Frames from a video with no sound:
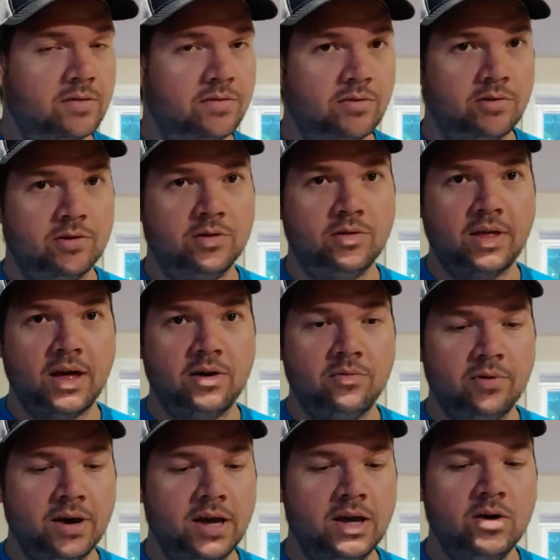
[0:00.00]
if you're going to do
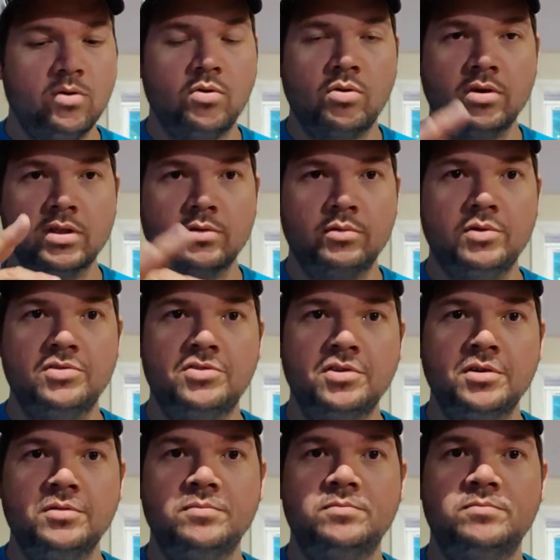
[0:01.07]
that way, or the
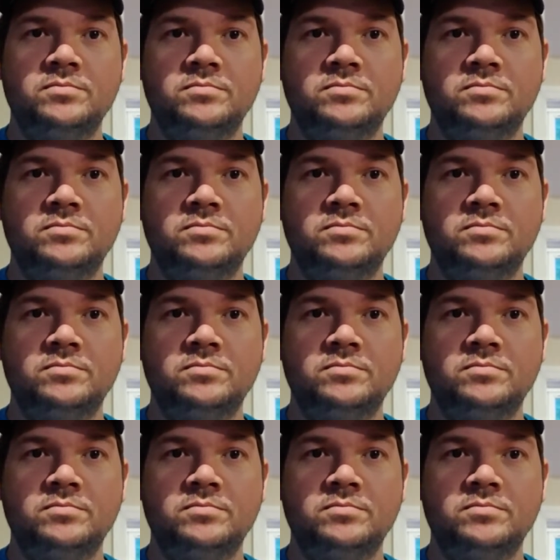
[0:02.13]
rooster.